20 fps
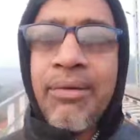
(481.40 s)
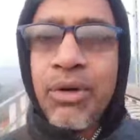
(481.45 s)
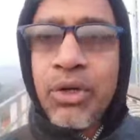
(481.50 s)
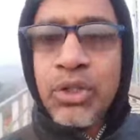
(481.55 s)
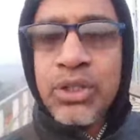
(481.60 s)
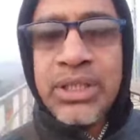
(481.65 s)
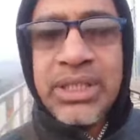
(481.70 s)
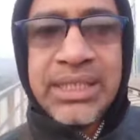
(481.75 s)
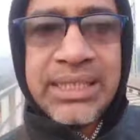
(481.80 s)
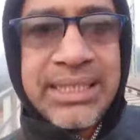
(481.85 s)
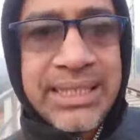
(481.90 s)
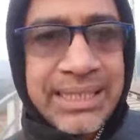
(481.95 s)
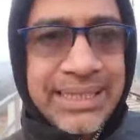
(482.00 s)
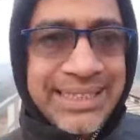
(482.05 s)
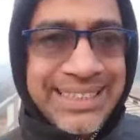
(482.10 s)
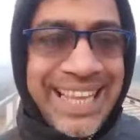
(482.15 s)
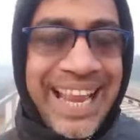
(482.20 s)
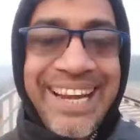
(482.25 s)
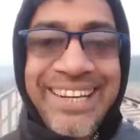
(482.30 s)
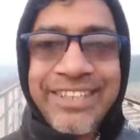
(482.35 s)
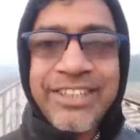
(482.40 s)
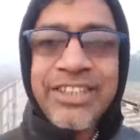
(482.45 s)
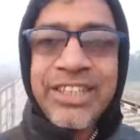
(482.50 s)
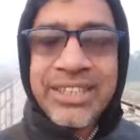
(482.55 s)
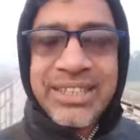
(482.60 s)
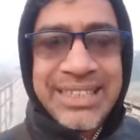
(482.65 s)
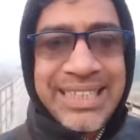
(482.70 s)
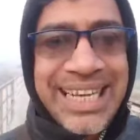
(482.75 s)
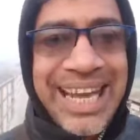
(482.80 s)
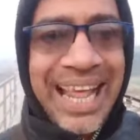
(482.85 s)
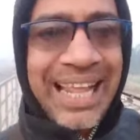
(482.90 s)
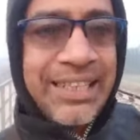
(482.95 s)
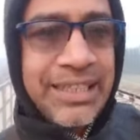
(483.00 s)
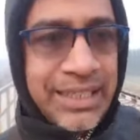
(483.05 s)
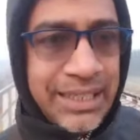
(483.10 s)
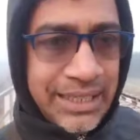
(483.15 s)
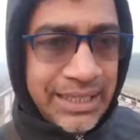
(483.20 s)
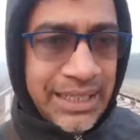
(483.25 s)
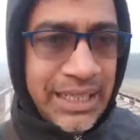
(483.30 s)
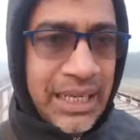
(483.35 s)
about these sentences,
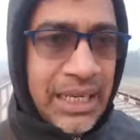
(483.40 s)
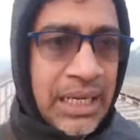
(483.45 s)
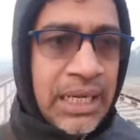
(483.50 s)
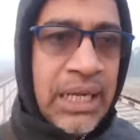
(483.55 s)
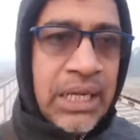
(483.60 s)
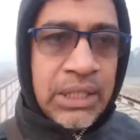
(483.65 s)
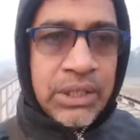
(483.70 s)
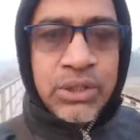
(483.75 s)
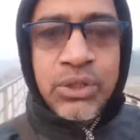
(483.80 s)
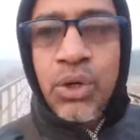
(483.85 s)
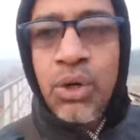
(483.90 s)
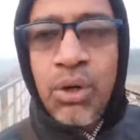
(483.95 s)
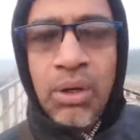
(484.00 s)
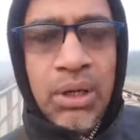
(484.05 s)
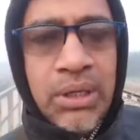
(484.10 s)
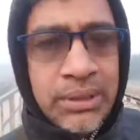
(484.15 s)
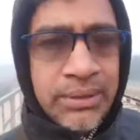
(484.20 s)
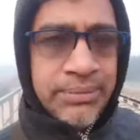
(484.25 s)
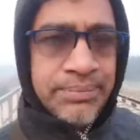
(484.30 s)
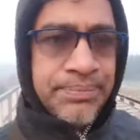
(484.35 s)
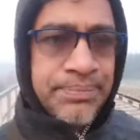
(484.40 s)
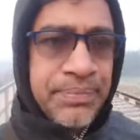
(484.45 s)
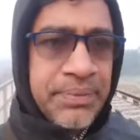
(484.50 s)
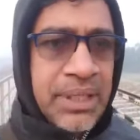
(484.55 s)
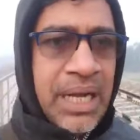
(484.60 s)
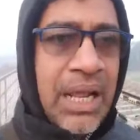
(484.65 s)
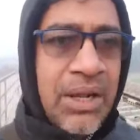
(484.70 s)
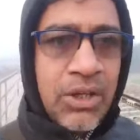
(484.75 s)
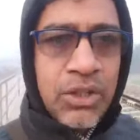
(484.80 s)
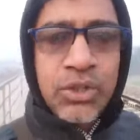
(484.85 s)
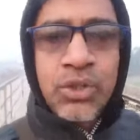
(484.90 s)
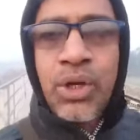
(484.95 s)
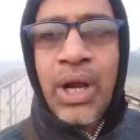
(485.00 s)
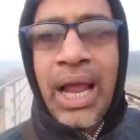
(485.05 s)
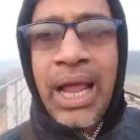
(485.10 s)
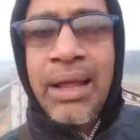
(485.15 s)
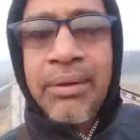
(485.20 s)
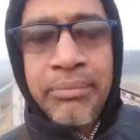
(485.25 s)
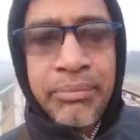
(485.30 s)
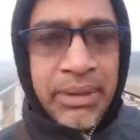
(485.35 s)
nothing. So like
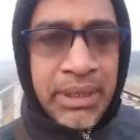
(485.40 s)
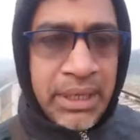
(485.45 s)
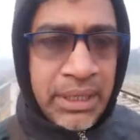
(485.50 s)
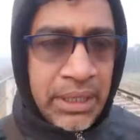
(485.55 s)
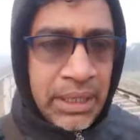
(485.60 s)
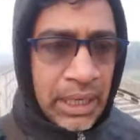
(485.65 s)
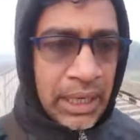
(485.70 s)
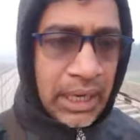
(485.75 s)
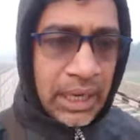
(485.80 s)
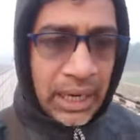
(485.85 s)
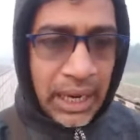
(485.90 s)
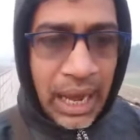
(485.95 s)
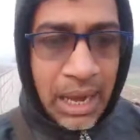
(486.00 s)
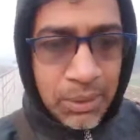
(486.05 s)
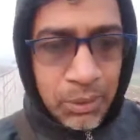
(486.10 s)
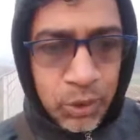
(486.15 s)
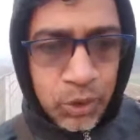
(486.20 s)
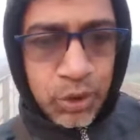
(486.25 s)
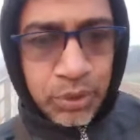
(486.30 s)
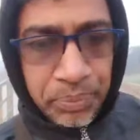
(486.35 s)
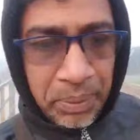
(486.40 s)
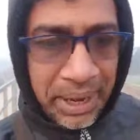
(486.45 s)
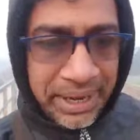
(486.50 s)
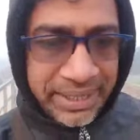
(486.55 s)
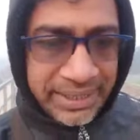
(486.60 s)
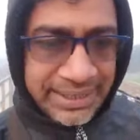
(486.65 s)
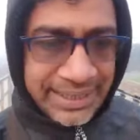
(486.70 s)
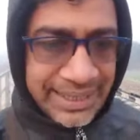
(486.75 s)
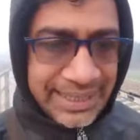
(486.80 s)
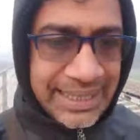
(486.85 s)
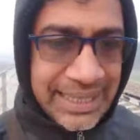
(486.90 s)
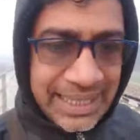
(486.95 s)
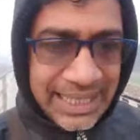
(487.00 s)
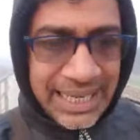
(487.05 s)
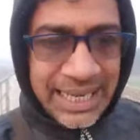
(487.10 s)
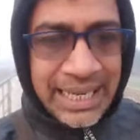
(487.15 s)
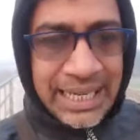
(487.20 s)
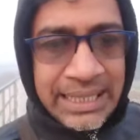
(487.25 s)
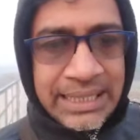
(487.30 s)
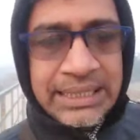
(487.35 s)
also I'm also practicing
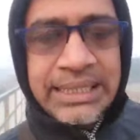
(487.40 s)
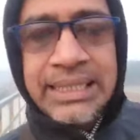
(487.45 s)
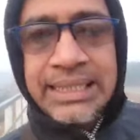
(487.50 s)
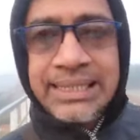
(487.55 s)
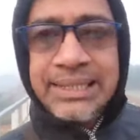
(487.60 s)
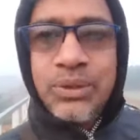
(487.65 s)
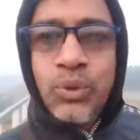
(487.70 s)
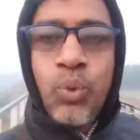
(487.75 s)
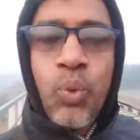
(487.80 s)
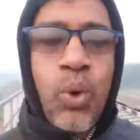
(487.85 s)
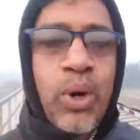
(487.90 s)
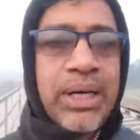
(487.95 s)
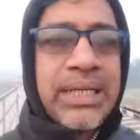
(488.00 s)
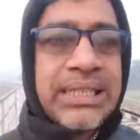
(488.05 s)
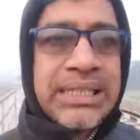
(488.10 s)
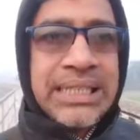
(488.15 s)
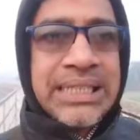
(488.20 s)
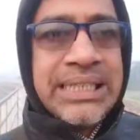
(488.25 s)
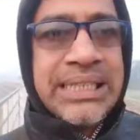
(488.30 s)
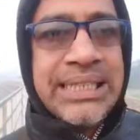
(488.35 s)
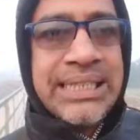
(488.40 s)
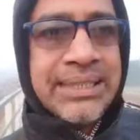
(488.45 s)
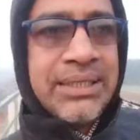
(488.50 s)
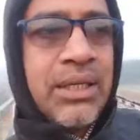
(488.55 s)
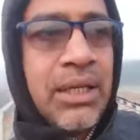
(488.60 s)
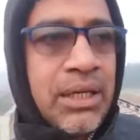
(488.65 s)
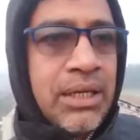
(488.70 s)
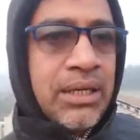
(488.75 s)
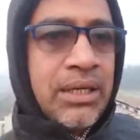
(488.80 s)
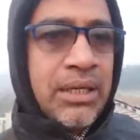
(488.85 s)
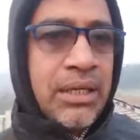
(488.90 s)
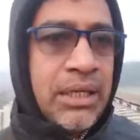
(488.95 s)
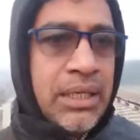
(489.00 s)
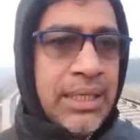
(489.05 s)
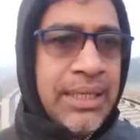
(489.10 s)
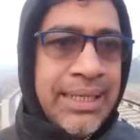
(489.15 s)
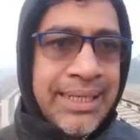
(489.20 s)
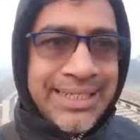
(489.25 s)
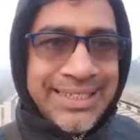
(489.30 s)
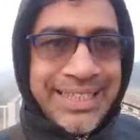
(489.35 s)
these words. These are
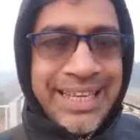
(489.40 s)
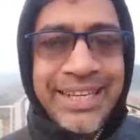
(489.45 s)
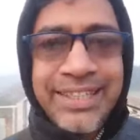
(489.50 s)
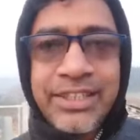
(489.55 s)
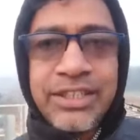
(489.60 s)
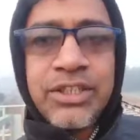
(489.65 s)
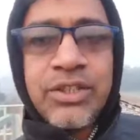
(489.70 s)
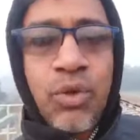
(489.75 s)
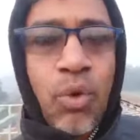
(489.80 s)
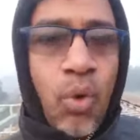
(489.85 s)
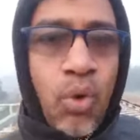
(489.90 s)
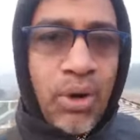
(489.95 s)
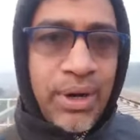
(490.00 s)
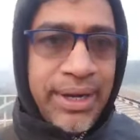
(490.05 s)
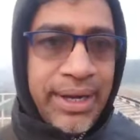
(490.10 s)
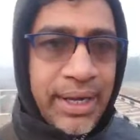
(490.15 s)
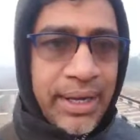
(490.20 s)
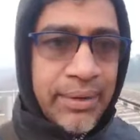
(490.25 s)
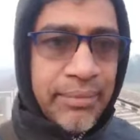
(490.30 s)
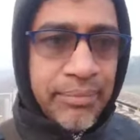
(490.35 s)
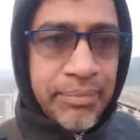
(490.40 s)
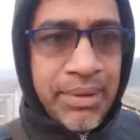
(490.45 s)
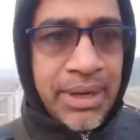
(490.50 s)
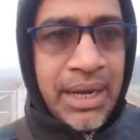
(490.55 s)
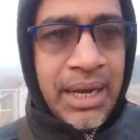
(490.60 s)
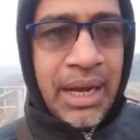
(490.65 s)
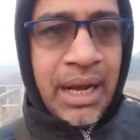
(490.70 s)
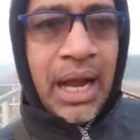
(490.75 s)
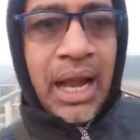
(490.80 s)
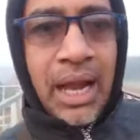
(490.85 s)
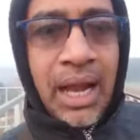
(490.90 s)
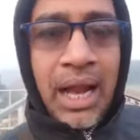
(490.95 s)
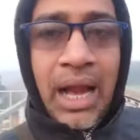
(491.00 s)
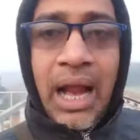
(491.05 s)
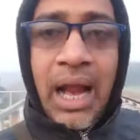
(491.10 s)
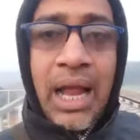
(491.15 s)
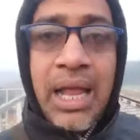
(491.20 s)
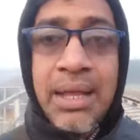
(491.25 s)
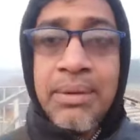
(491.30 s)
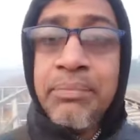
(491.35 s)
the sentences all time. I
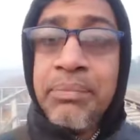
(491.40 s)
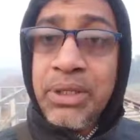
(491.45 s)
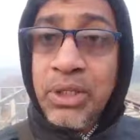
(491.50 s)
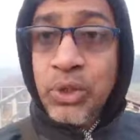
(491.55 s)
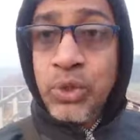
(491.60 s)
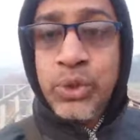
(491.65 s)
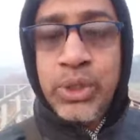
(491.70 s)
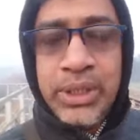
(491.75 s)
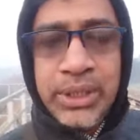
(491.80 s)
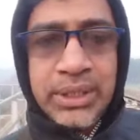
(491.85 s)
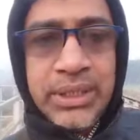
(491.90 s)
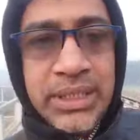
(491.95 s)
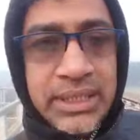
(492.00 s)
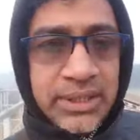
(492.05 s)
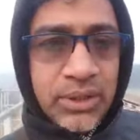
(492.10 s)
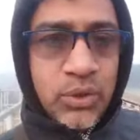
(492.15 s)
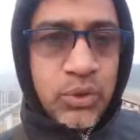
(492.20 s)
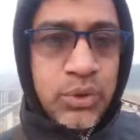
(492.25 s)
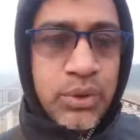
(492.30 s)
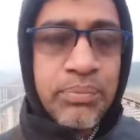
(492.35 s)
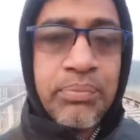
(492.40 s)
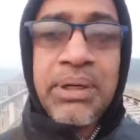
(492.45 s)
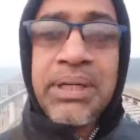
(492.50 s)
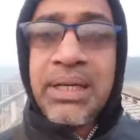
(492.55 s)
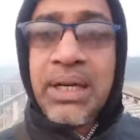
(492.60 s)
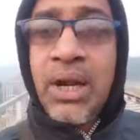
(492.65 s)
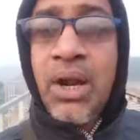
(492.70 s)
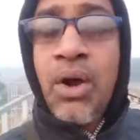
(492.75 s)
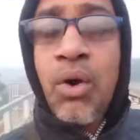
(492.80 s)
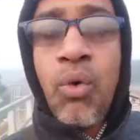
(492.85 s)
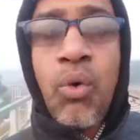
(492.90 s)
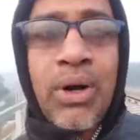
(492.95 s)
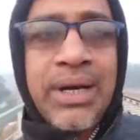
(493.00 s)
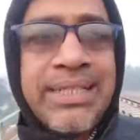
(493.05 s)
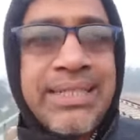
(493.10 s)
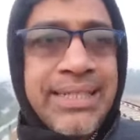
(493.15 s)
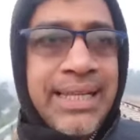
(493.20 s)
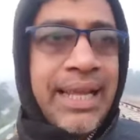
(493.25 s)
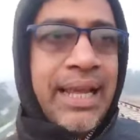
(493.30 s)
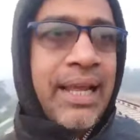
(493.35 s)
am using these also. But
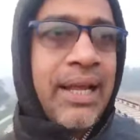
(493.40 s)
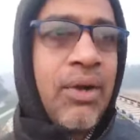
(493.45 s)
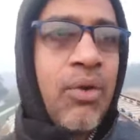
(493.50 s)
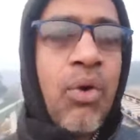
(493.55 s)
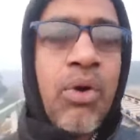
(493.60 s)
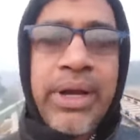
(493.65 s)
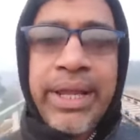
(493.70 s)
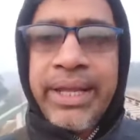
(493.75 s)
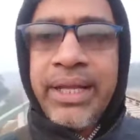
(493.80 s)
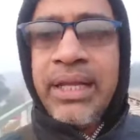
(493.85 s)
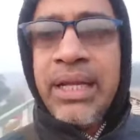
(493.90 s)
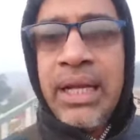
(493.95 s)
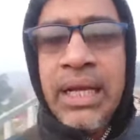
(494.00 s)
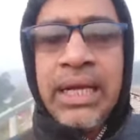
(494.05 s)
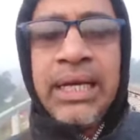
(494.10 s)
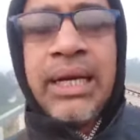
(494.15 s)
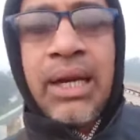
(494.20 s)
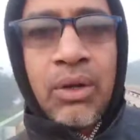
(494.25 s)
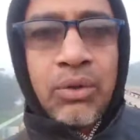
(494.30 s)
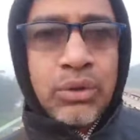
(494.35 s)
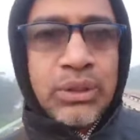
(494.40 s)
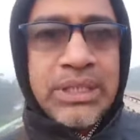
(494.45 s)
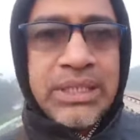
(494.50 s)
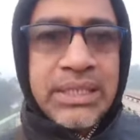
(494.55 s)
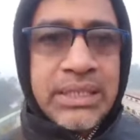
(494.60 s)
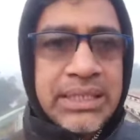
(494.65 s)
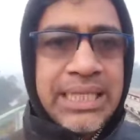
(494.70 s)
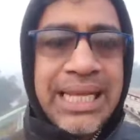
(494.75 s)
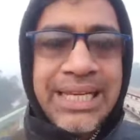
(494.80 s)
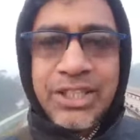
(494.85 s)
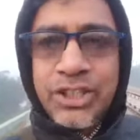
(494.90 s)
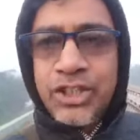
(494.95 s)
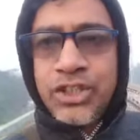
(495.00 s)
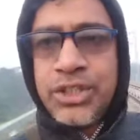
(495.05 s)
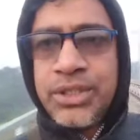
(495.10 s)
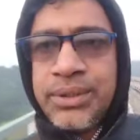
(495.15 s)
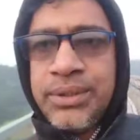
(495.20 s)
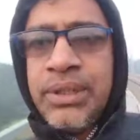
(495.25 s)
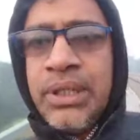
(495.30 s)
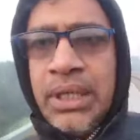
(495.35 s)
what I say, okay, now these
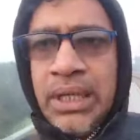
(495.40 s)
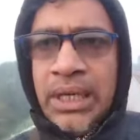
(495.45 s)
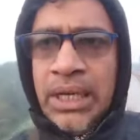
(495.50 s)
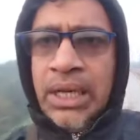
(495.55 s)
sentences,